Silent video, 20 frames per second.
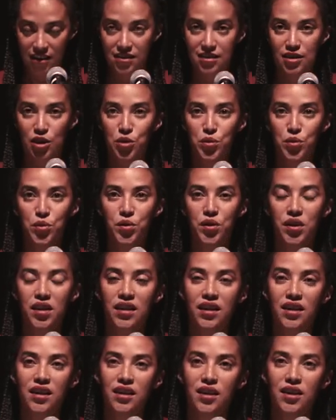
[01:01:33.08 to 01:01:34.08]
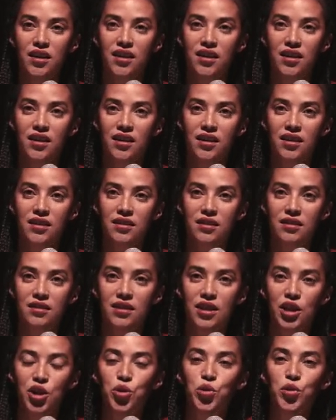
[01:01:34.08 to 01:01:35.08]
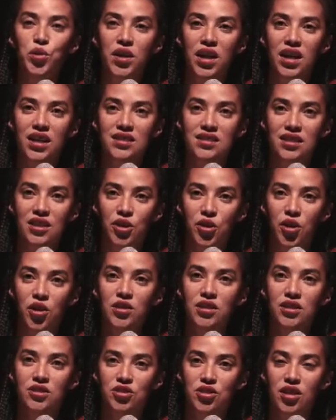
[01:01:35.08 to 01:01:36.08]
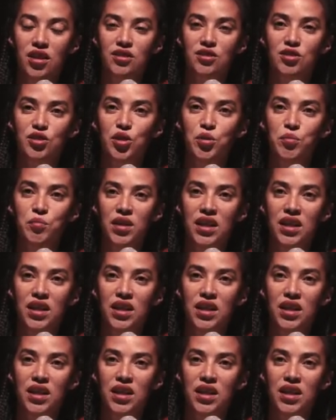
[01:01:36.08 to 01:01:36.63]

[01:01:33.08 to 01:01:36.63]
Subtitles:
So decolonizing knowledge also